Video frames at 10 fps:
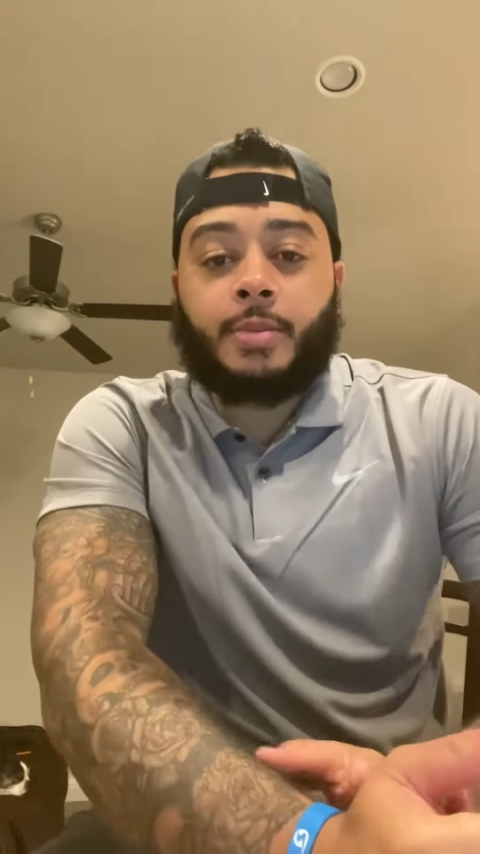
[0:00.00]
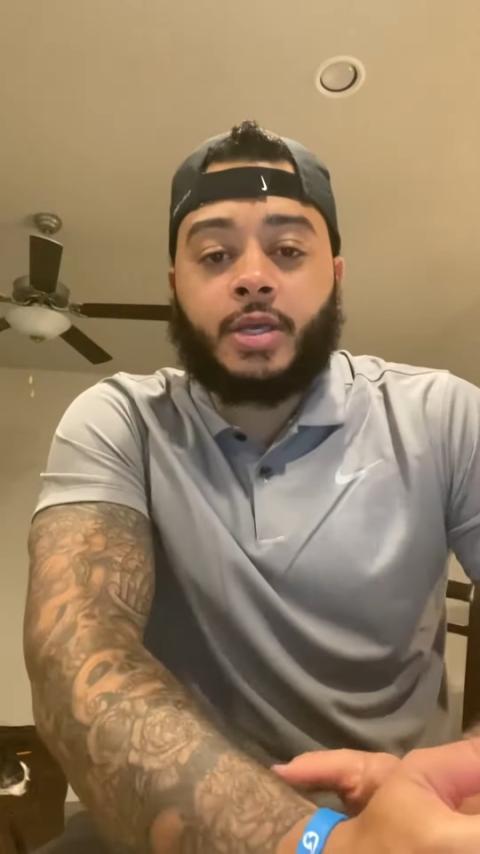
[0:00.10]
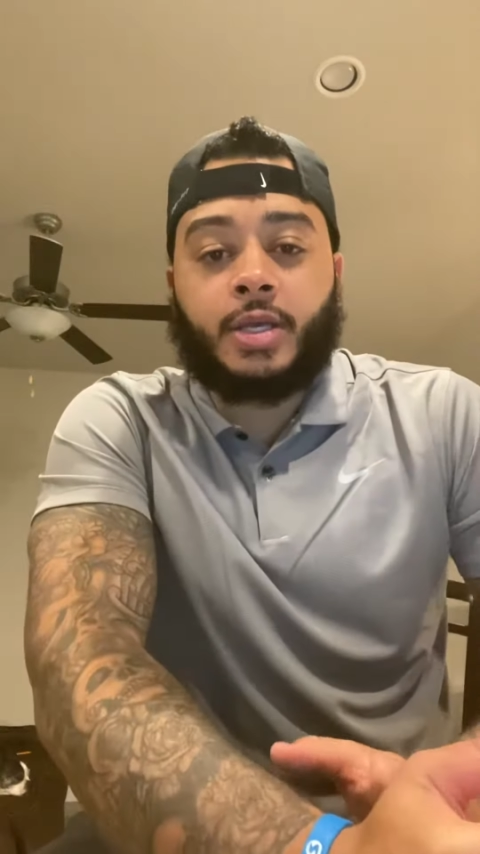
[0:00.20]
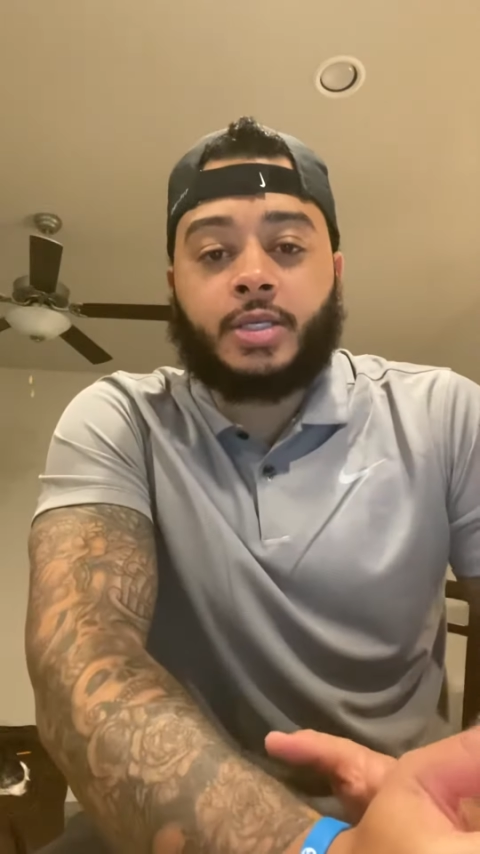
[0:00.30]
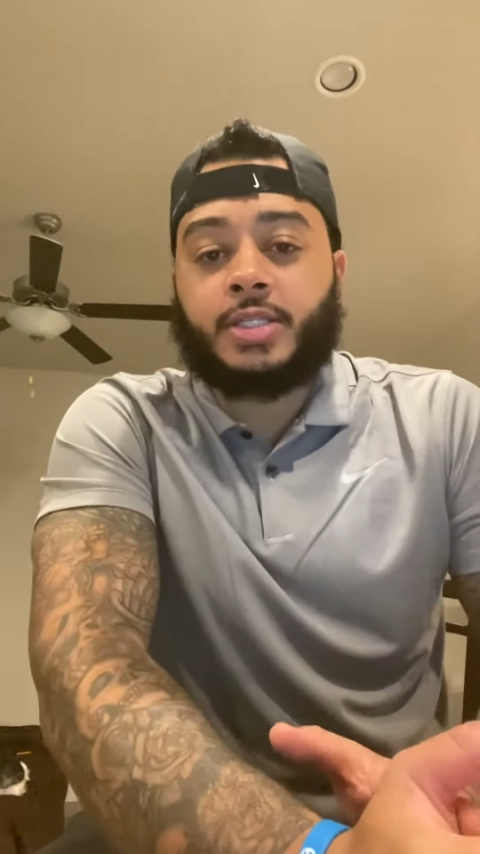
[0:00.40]

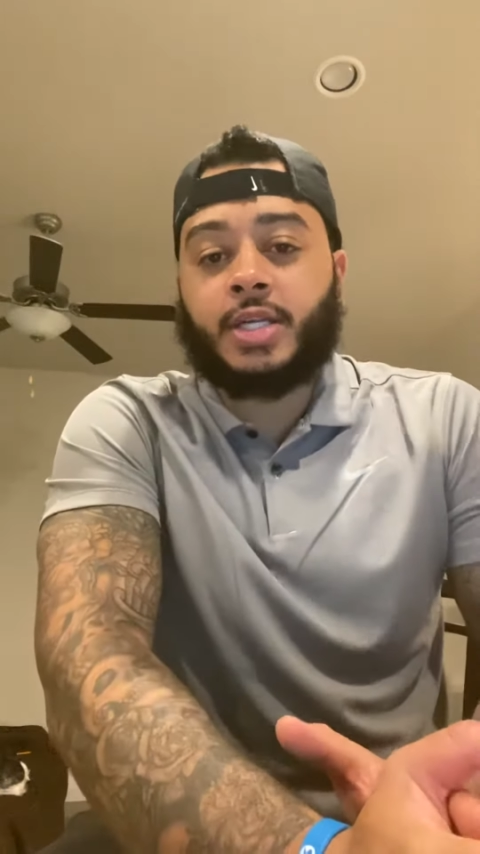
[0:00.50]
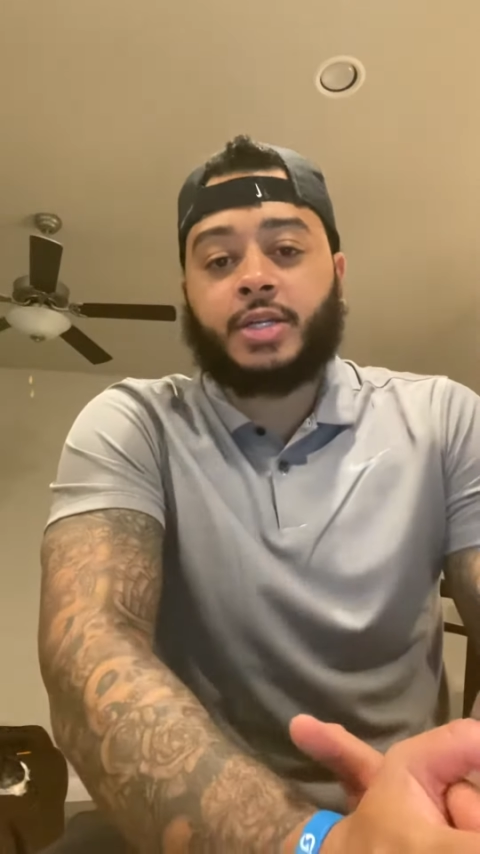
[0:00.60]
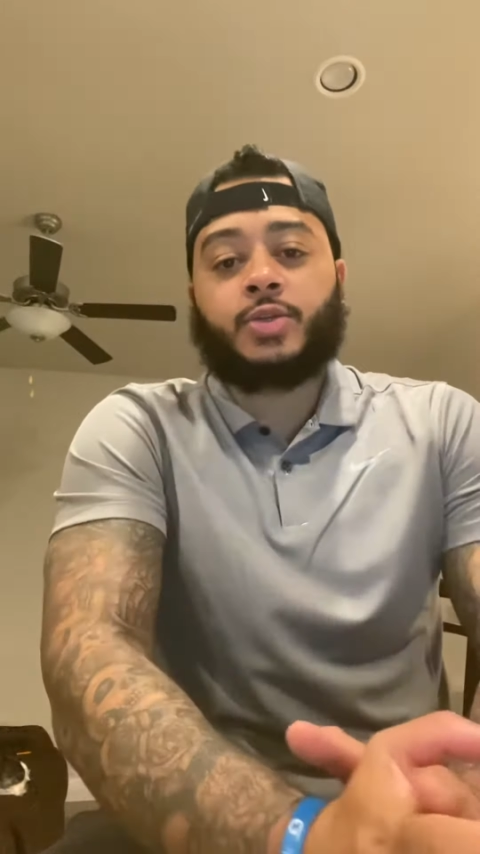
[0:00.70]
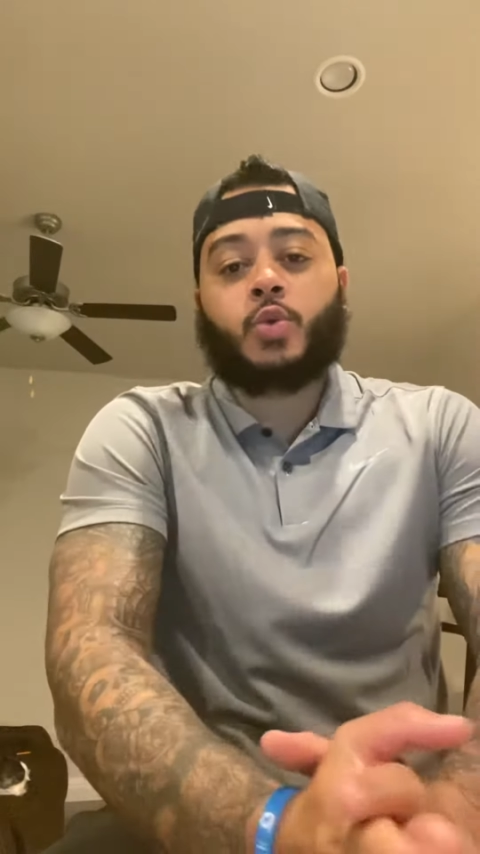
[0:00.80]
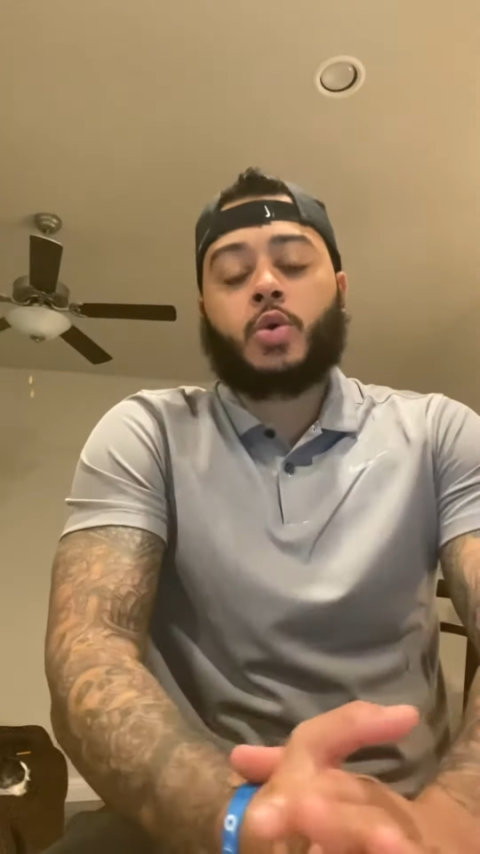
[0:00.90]
is
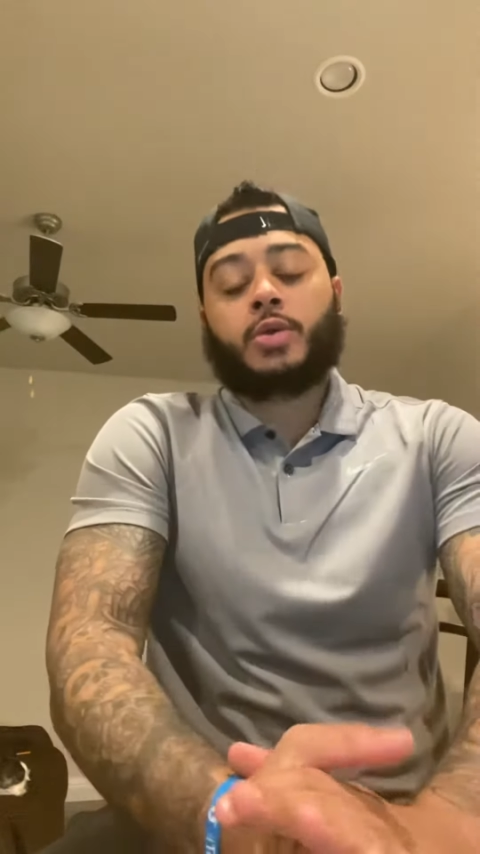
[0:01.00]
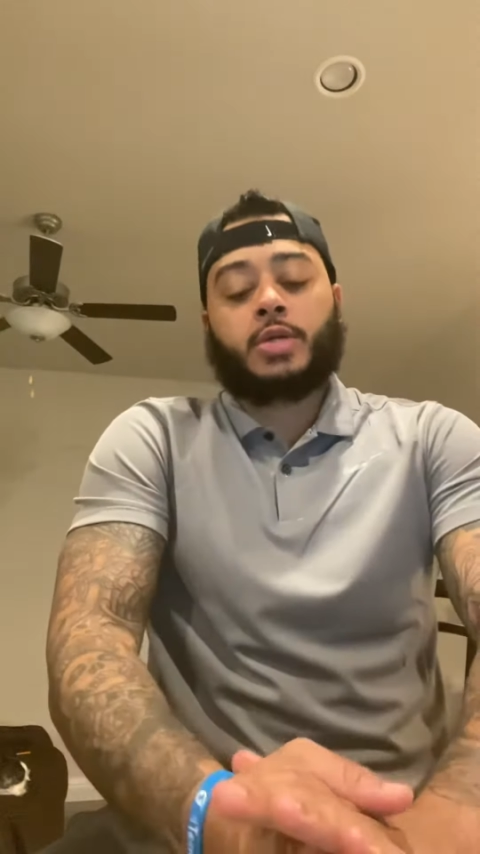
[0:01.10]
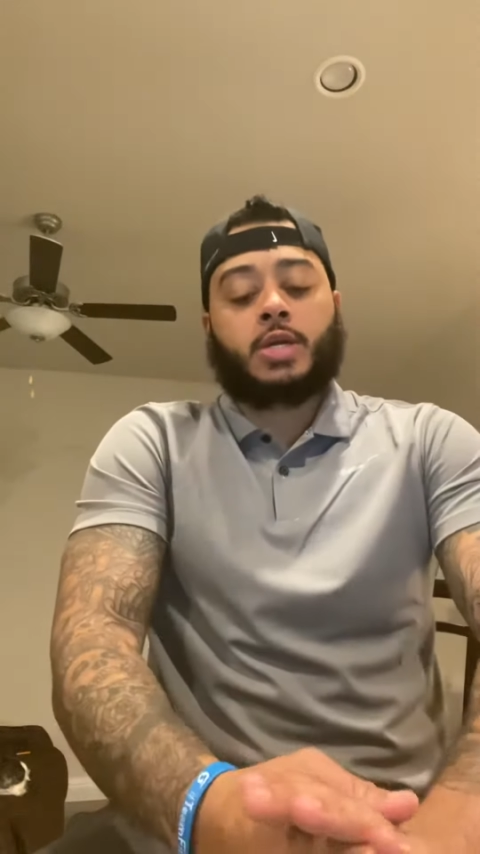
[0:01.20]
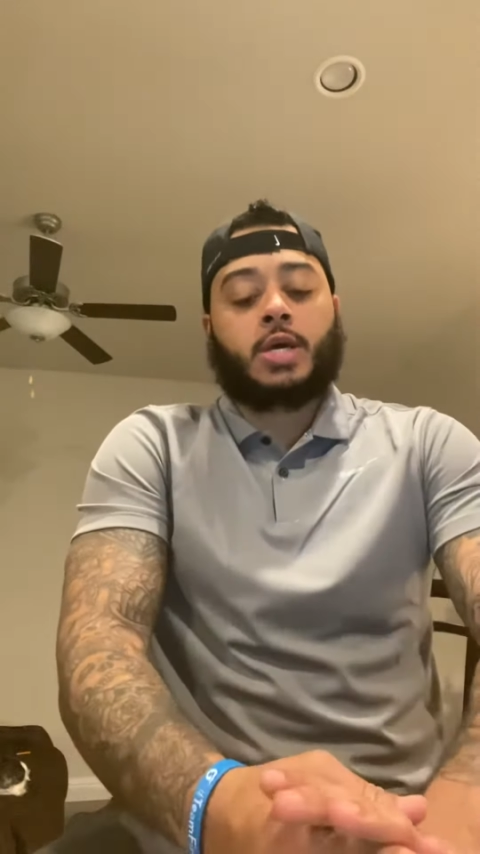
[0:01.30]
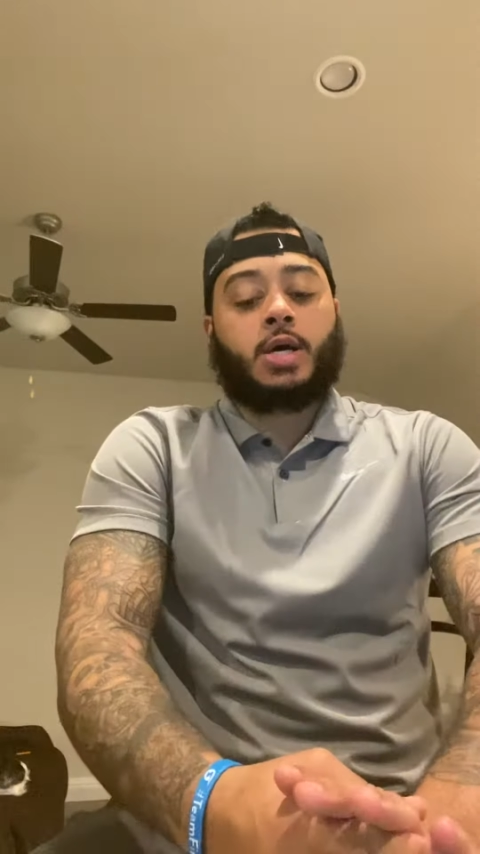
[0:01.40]
Dennis Wharton.